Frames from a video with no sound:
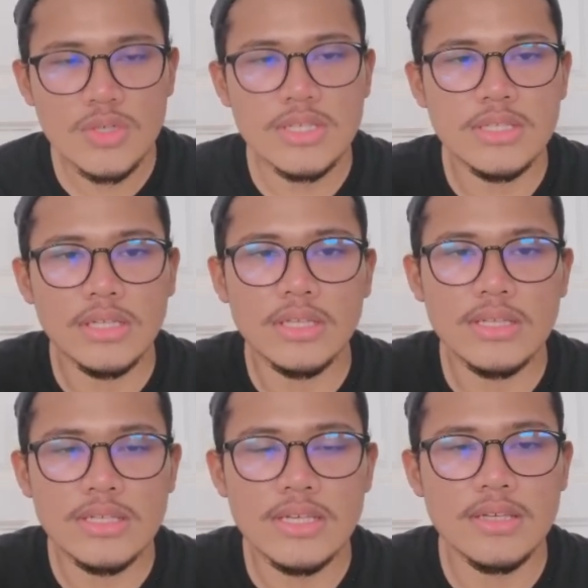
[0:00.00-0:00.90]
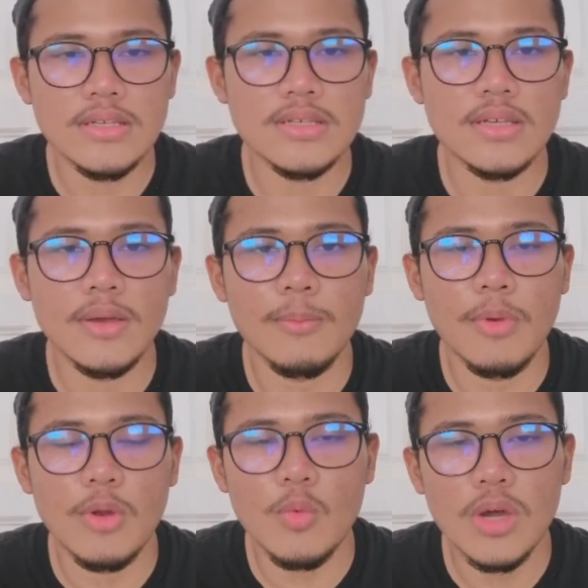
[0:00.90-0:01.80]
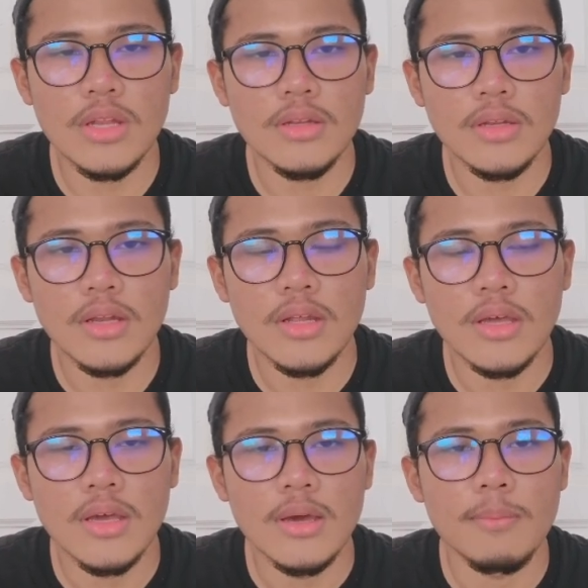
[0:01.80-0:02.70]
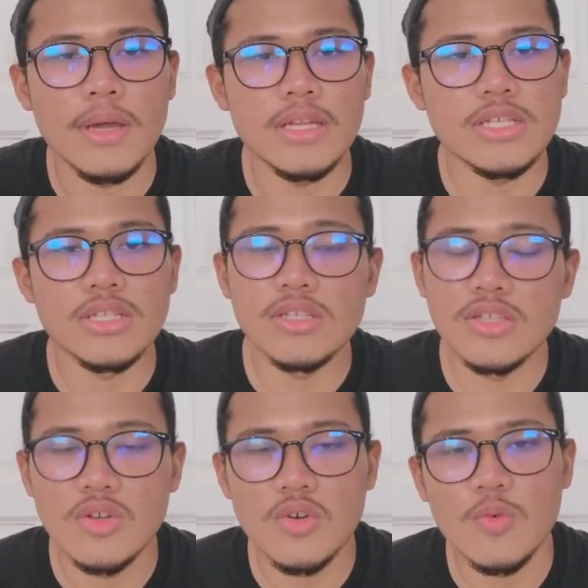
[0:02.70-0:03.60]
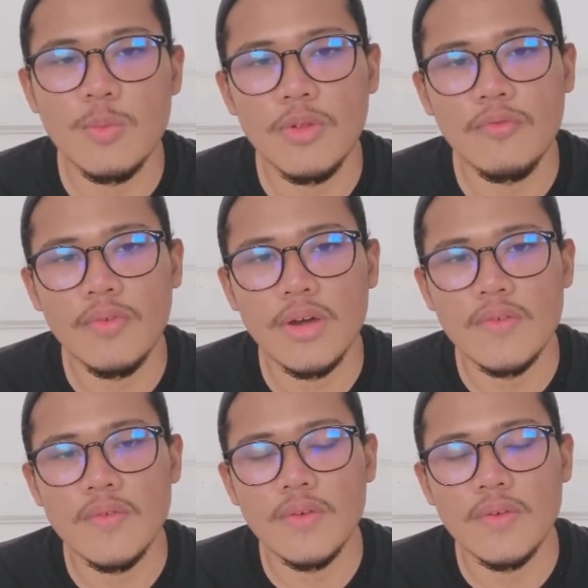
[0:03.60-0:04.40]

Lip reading: is 36.1 minus 0.5.